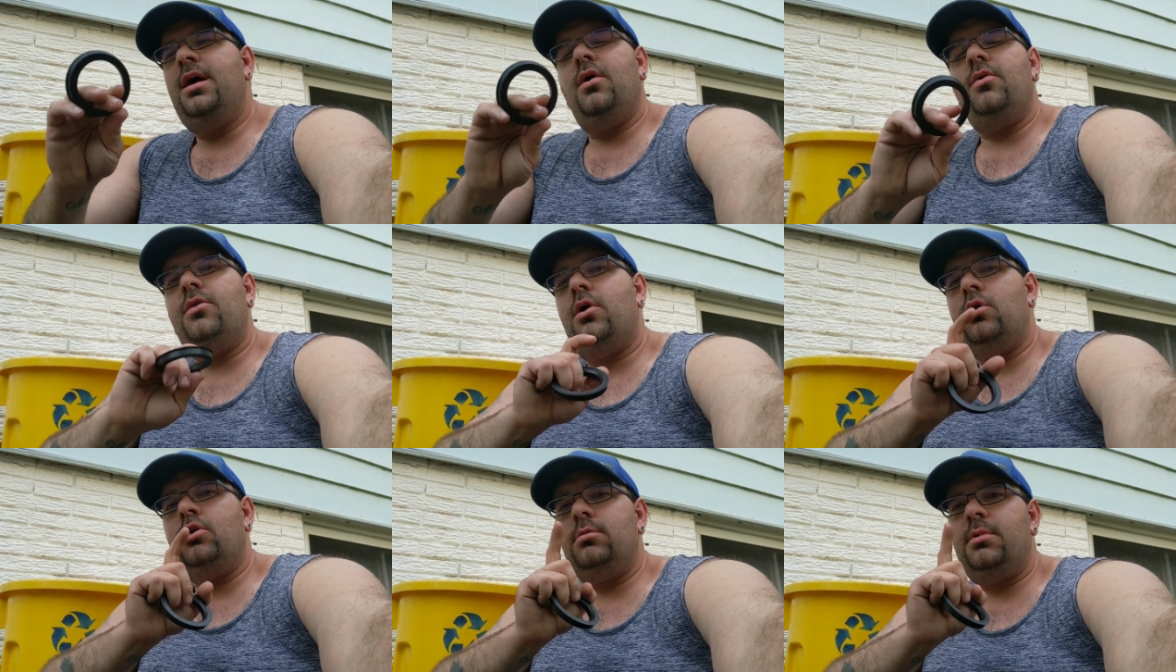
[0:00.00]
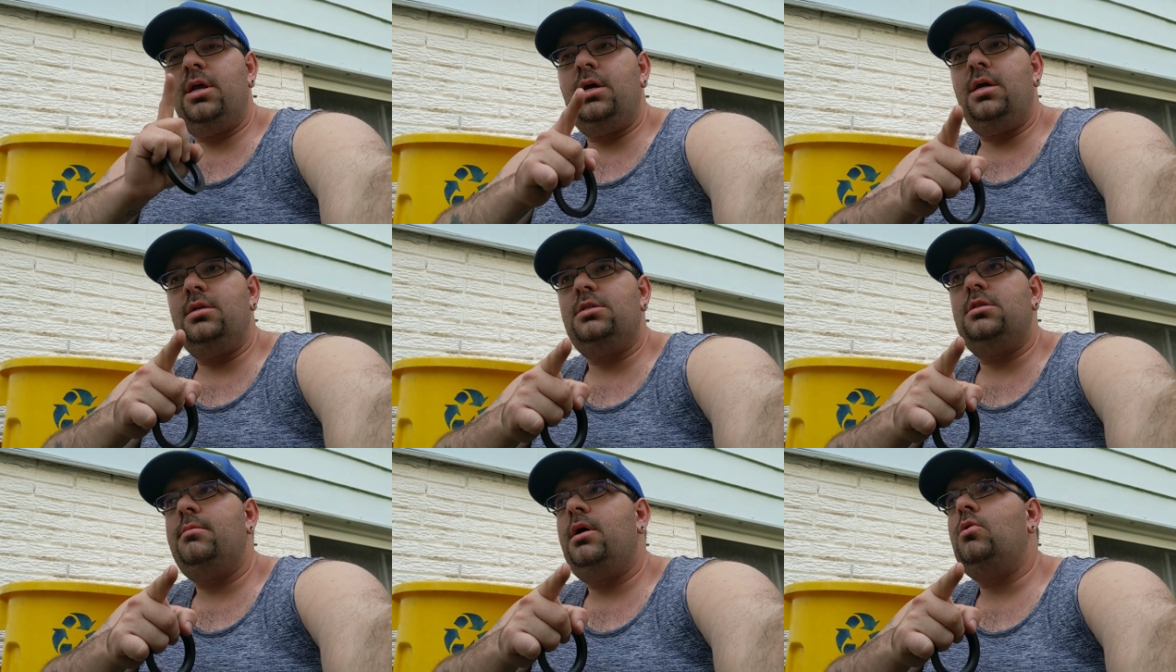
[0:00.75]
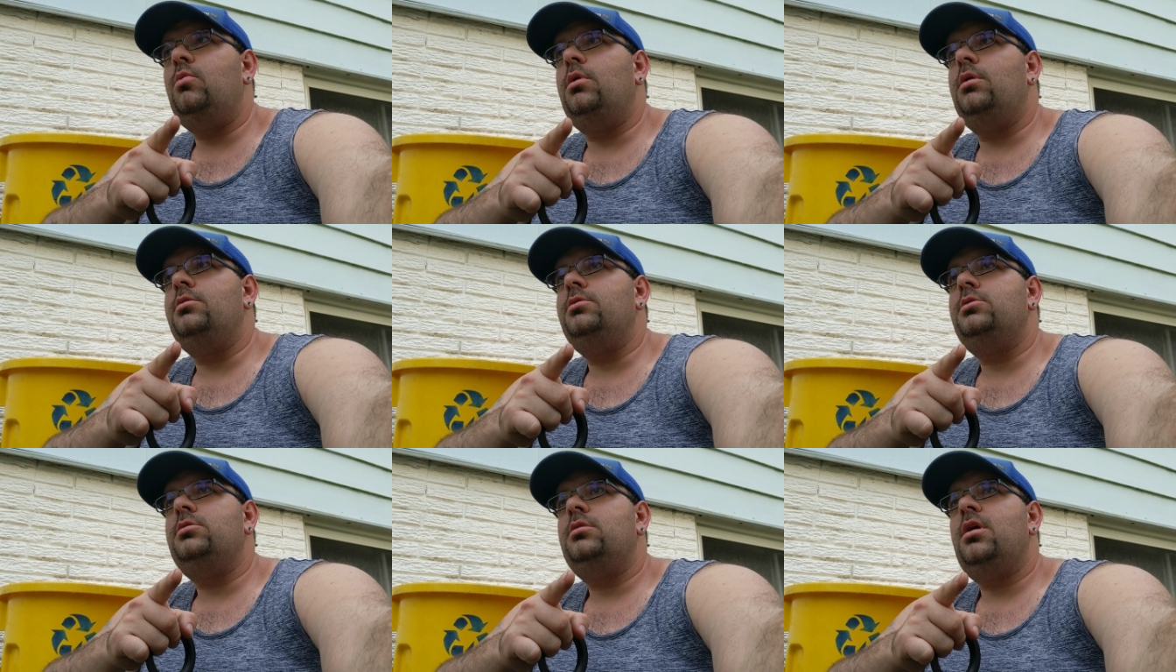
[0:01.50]
Now, the argument against the metal
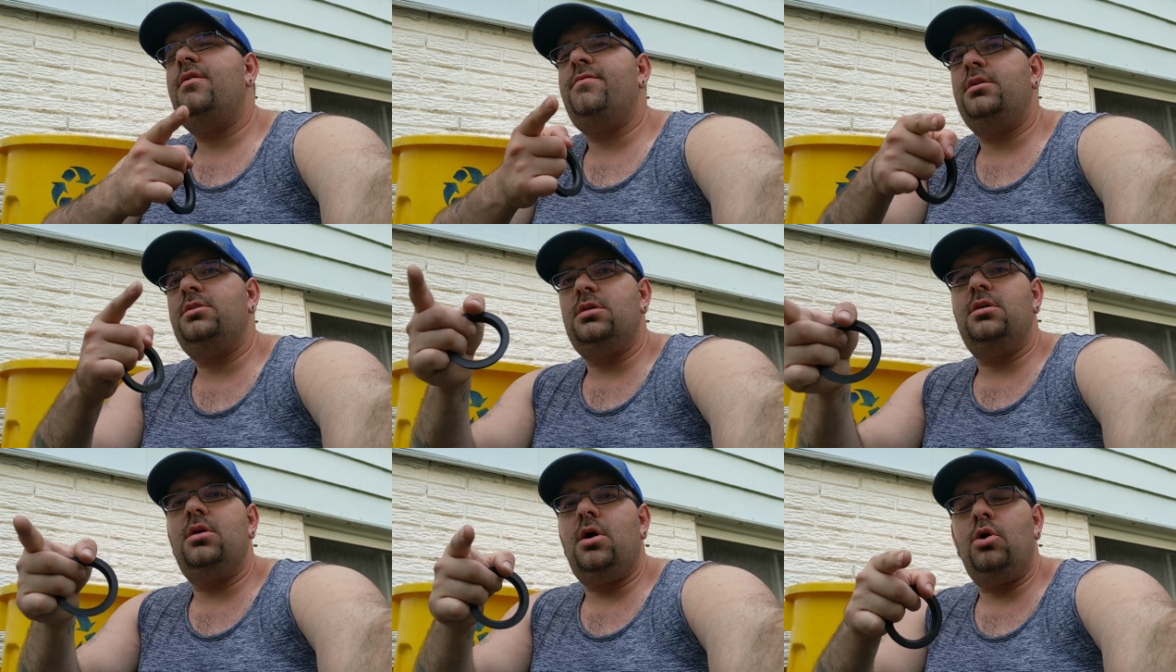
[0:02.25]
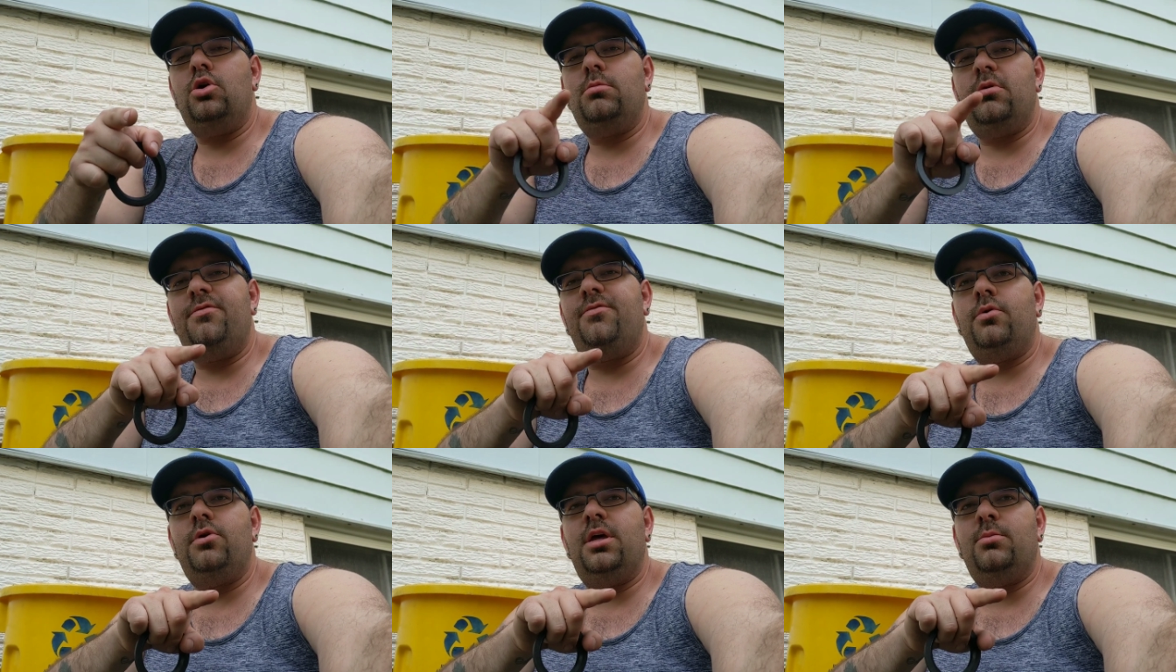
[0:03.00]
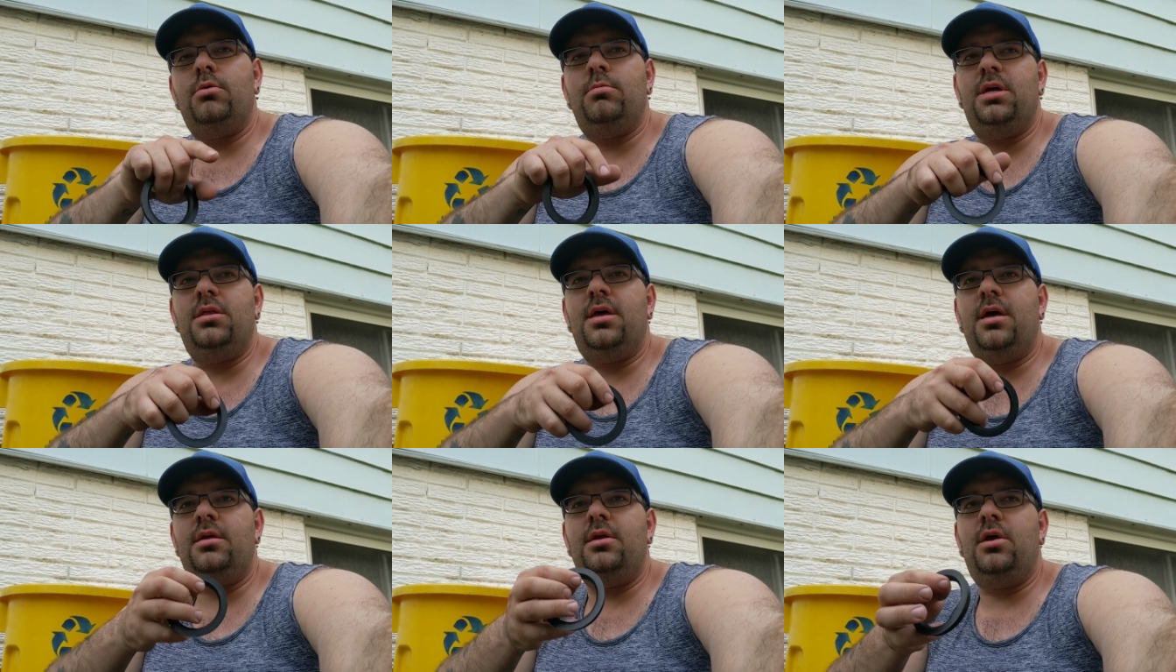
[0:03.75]
ones, obviously the argument for them would
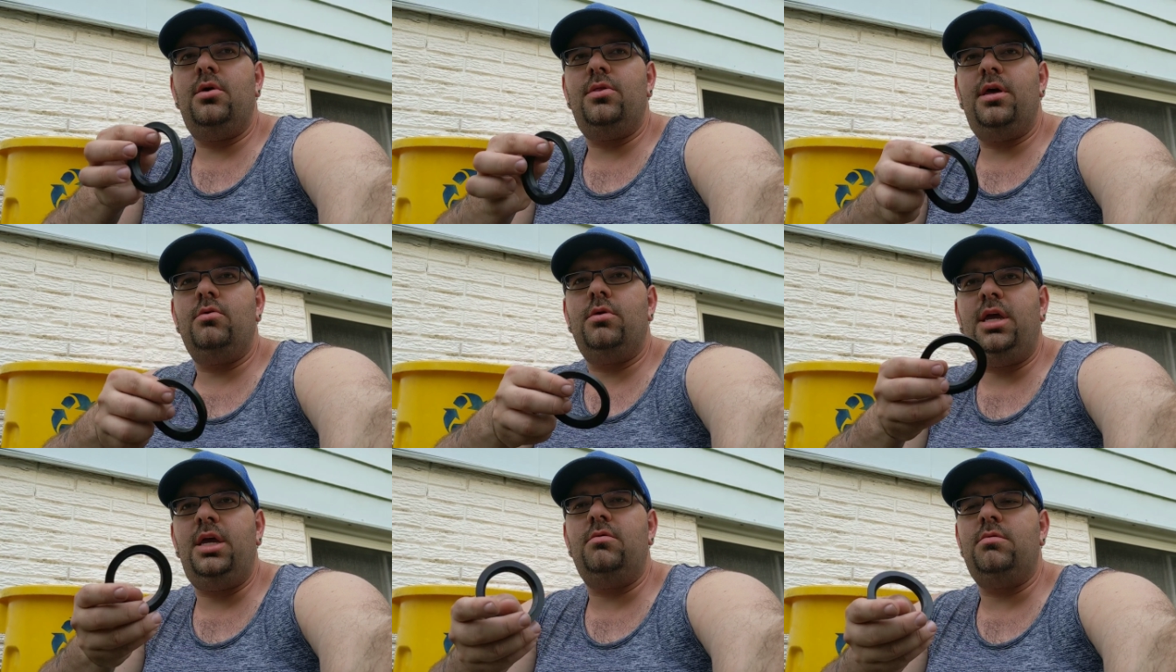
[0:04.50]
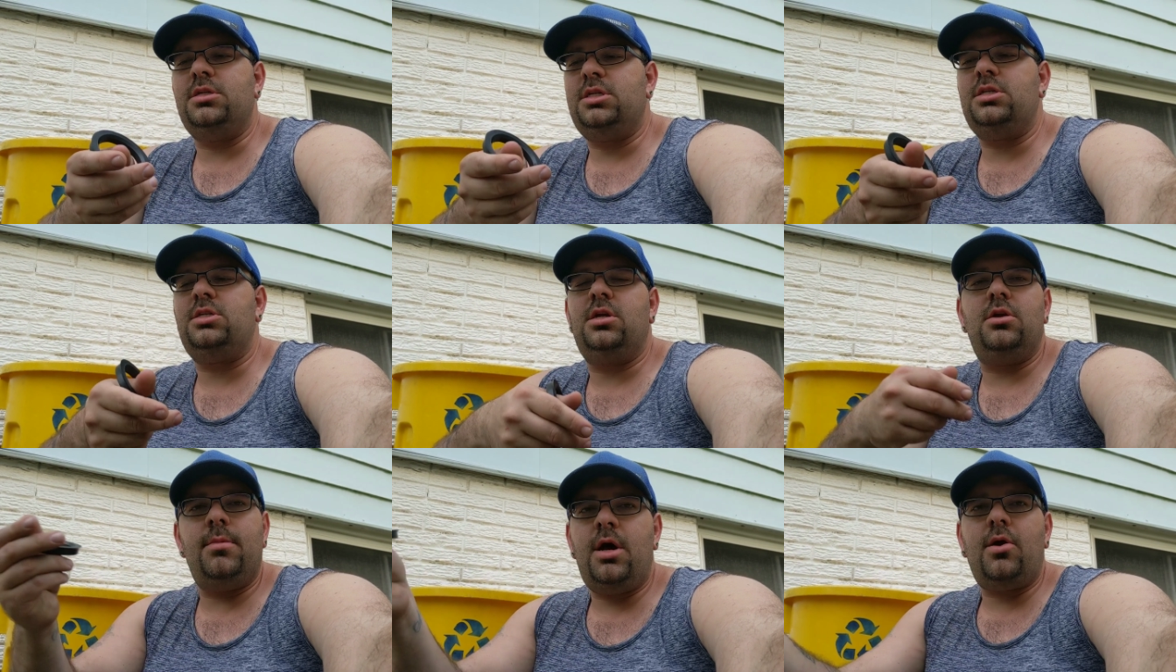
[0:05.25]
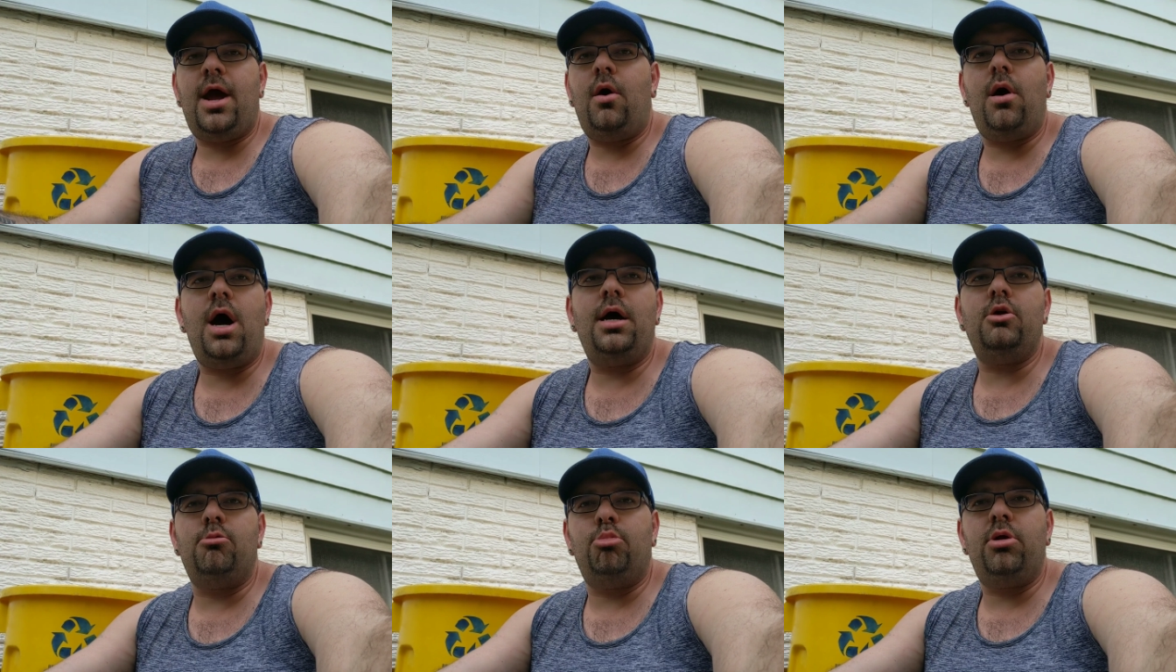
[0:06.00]
be that, you know, they're heat resistant. No matter how
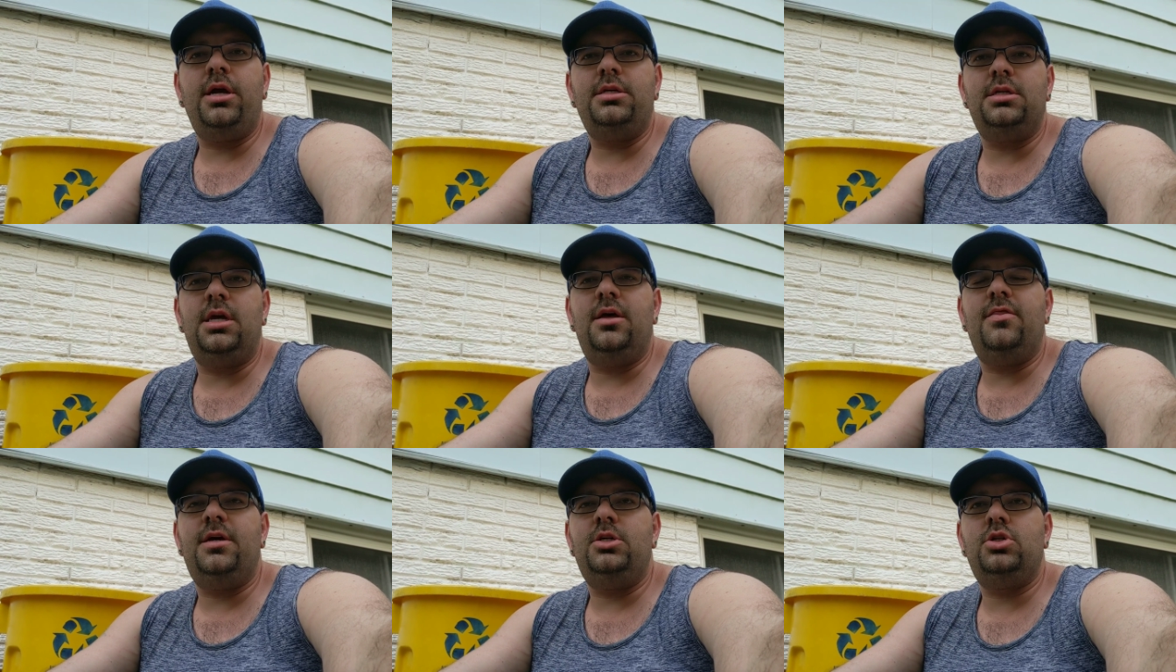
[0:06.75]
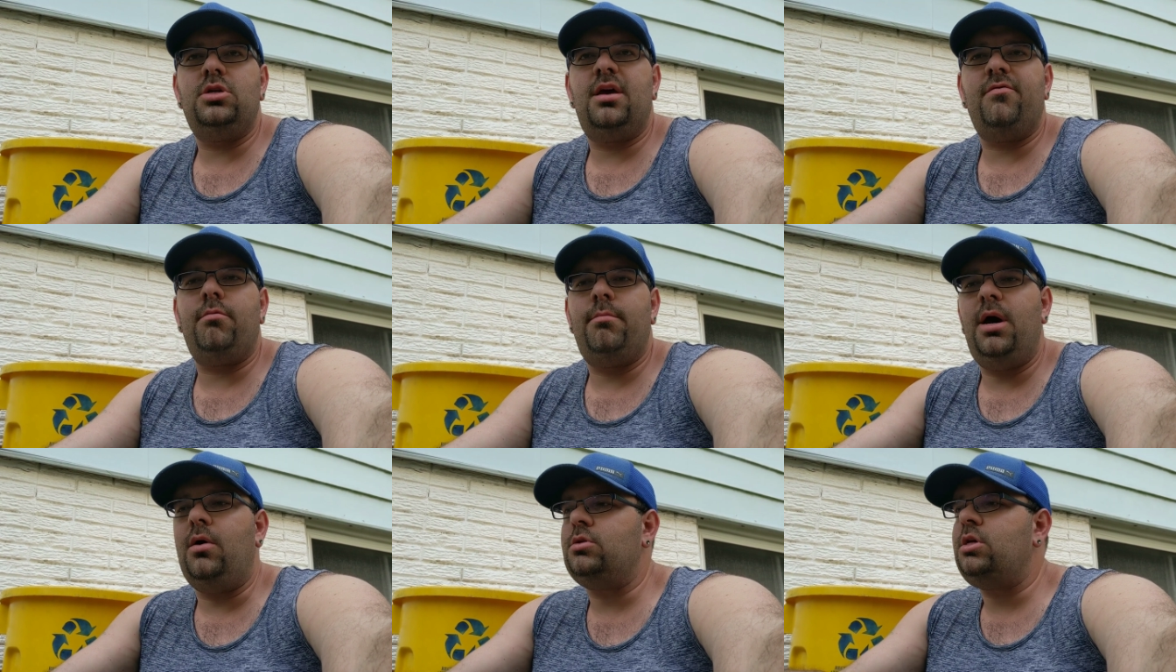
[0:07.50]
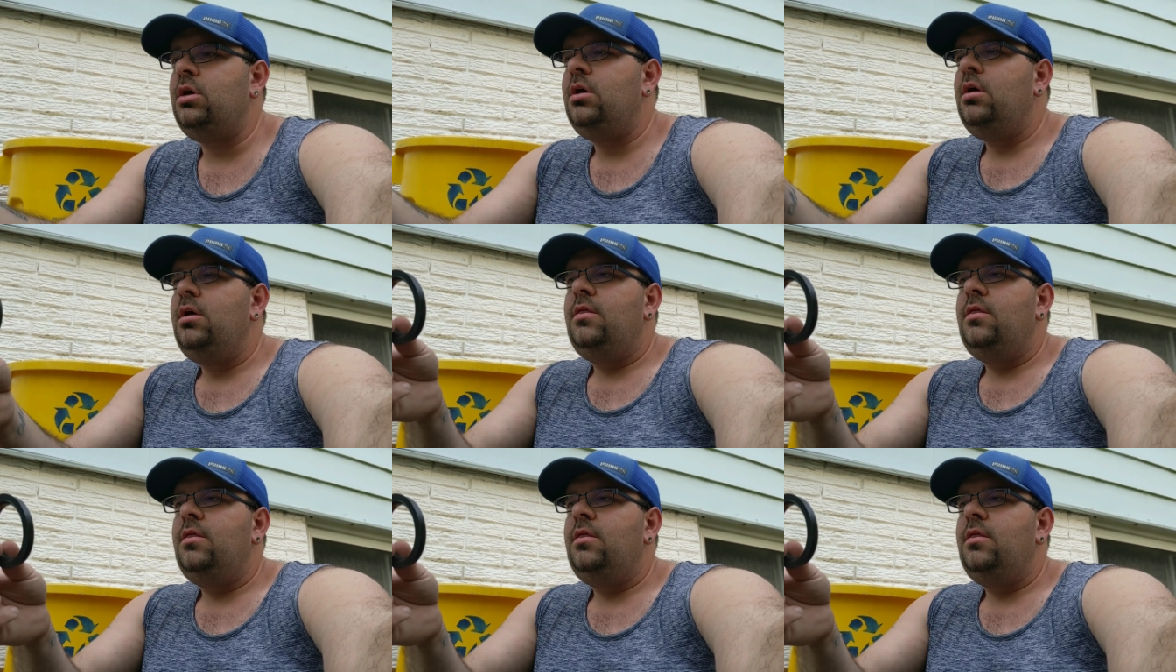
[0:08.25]
hot your brakes get, they should never melt.